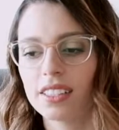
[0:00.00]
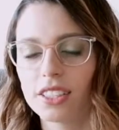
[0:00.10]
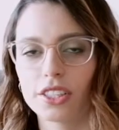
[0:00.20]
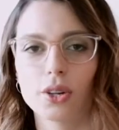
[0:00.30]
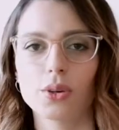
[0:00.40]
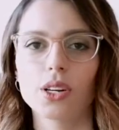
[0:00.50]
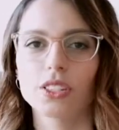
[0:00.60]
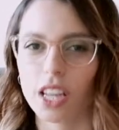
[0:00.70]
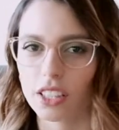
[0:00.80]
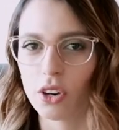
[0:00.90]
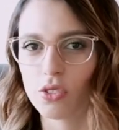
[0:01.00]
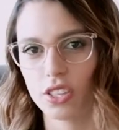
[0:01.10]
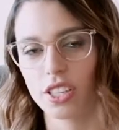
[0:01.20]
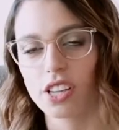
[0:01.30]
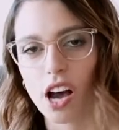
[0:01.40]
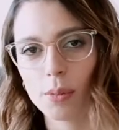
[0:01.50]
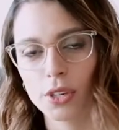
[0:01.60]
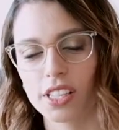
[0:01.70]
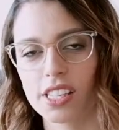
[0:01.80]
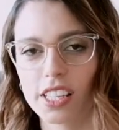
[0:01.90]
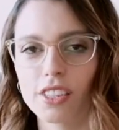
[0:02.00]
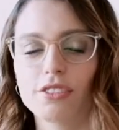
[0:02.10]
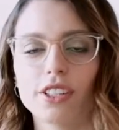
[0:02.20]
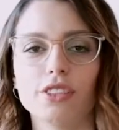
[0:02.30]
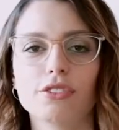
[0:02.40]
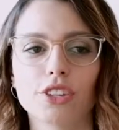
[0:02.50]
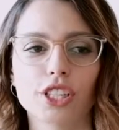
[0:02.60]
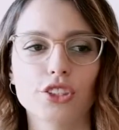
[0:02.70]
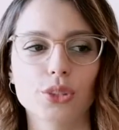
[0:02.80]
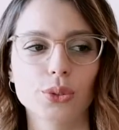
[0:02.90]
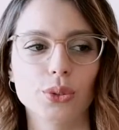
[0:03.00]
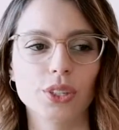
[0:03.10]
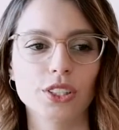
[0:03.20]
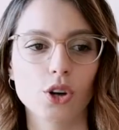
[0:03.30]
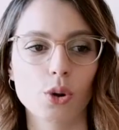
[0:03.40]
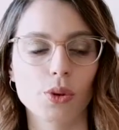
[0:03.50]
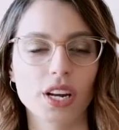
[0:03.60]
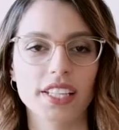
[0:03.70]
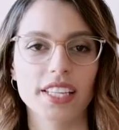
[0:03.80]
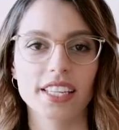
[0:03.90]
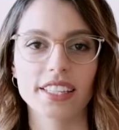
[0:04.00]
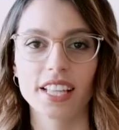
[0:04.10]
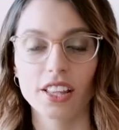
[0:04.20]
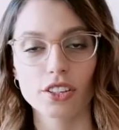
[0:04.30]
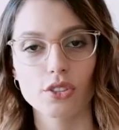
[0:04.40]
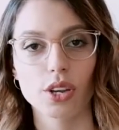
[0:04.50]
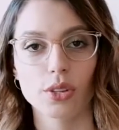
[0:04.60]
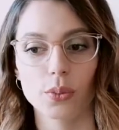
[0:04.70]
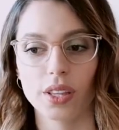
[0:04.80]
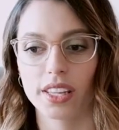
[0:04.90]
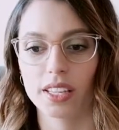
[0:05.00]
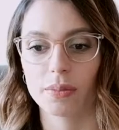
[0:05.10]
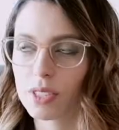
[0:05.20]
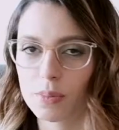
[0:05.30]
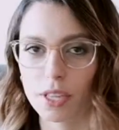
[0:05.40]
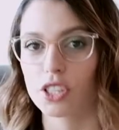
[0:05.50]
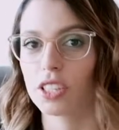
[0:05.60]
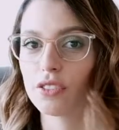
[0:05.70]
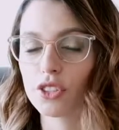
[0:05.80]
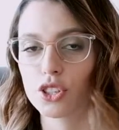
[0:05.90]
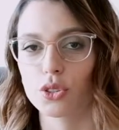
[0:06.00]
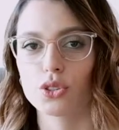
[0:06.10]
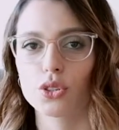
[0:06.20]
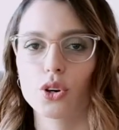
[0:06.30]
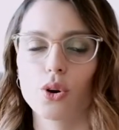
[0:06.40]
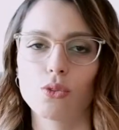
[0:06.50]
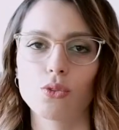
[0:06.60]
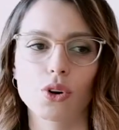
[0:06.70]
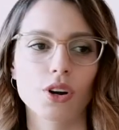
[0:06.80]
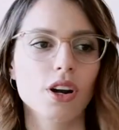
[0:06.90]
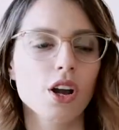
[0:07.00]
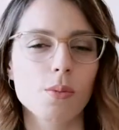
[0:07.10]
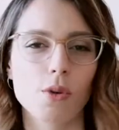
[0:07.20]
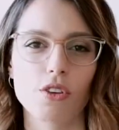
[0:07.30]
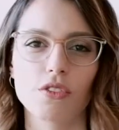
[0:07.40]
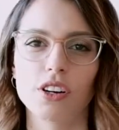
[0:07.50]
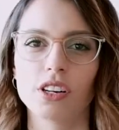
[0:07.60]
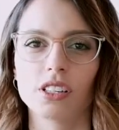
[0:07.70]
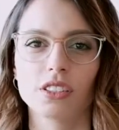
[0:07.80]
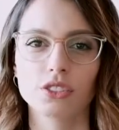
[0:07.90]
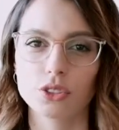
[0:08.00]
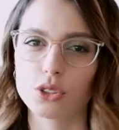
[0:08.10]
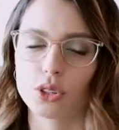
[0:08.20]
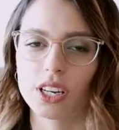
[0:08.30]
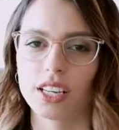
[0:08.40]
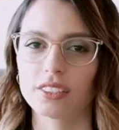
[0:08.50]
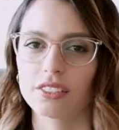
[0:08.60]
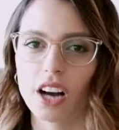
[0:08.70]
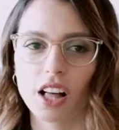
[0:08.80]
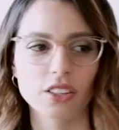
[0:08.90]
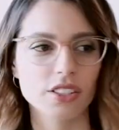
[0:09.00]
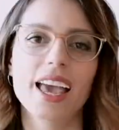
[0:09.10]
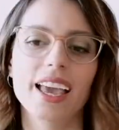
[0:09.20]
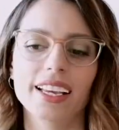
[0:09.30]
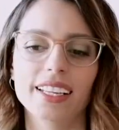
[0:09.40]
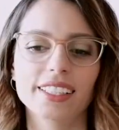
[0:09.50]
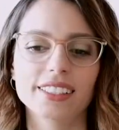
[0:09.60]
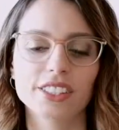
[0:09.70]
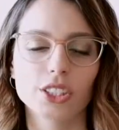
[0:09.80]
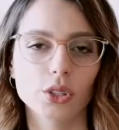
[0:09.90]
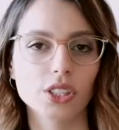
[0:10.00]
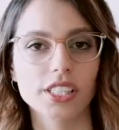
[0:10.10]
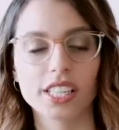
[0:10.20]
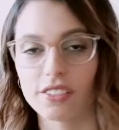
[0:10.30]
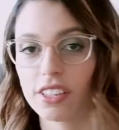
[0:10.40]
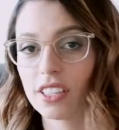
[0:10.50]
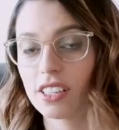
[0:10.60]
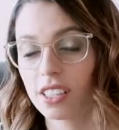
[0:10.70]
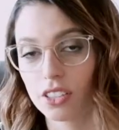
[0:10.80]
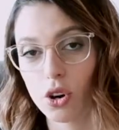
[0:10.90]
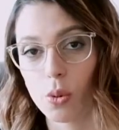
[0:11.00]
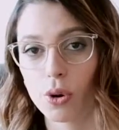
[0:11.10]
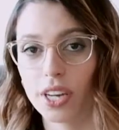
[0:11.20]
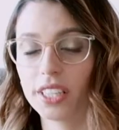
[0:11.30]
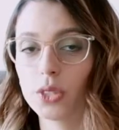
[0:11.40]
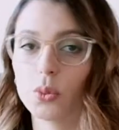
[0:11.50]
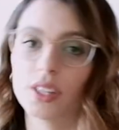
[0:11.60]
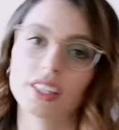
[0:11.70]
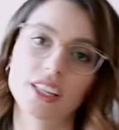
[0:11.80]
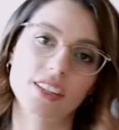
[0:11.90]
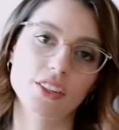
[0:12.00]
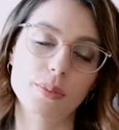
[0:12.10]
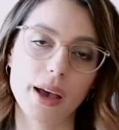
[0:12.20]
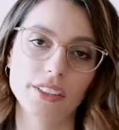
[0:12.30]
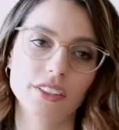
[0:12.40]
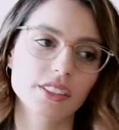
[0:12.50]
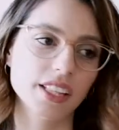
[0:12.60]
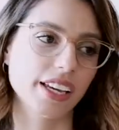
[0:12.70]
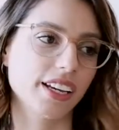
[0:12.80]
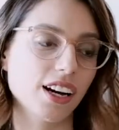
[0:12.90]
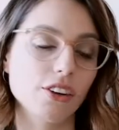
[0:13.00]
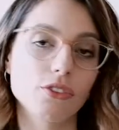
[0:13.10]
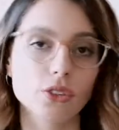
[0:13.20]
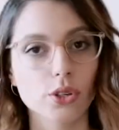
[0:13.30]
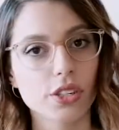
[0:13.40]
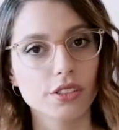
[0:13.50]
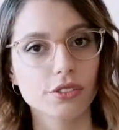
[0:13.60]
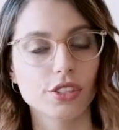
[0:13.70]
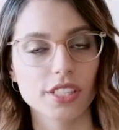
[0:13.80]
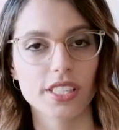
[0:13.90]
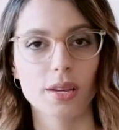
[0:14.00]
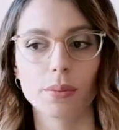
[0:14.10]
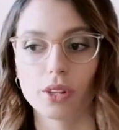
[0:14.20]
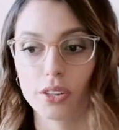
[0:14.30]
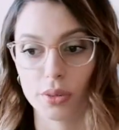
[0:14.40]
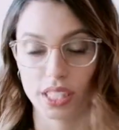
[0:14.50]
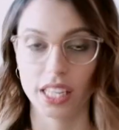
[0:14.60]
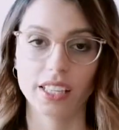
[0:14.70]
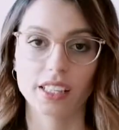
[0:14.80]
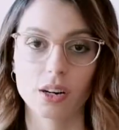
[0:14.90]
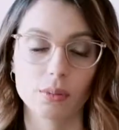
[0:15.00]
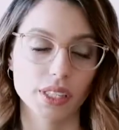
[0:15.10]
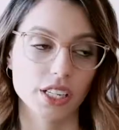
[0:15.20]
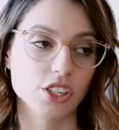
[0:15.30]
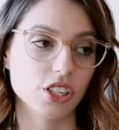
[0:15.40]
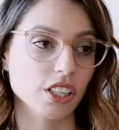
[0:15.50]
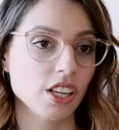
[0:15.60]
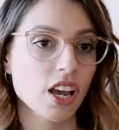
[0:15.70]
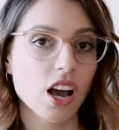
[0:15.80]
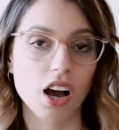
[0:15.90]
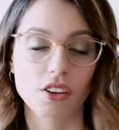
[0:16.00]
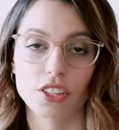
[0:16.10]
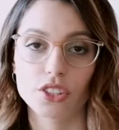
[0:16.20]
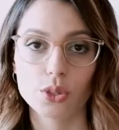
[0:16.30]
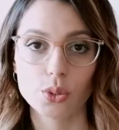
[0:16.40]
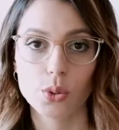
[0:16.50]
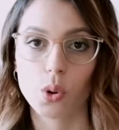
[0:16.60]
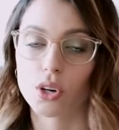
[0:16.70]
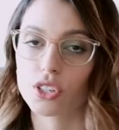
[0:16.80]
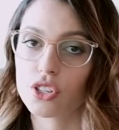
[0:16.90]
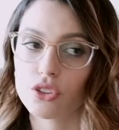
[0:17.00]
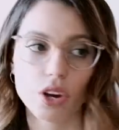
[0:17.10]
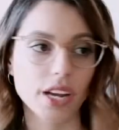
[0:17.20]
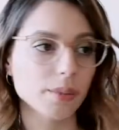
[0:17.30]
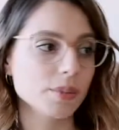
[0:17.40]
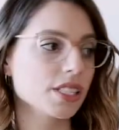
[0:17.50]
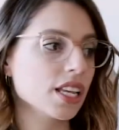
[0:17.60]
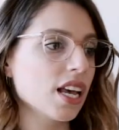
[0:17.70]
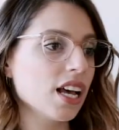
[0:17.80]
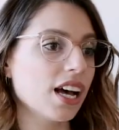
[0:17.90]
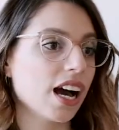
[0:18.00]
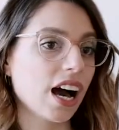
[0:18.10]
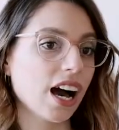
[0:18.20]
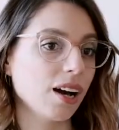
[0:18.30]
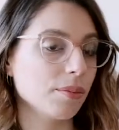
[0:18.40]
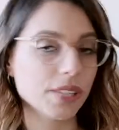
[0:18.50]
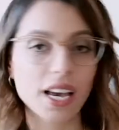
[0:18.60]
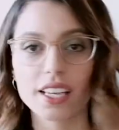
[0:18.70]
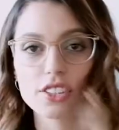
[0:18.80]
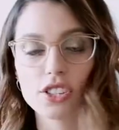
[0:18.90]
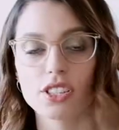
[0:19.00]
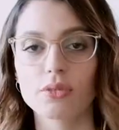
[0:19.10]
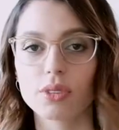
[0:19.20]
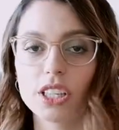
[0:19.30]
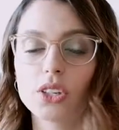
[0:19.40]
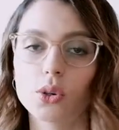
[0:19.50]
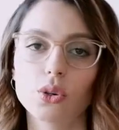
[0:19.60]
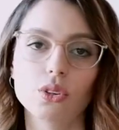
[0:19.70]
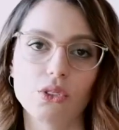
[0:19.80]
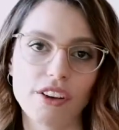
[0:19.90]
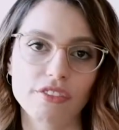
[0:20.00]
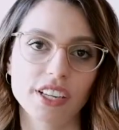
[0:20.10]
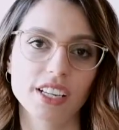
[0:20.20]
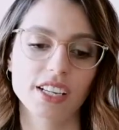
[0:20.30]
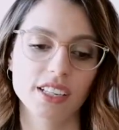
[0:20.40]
not over the top. You can still feel free to incorporate another trend with it, especially if you choose to go for more of a neutral kind of colors. And so you can even incorporate it with another pattern like a floral, for example. I really like the combination of the two, or stripes. Yeah, it's just a really cool graphic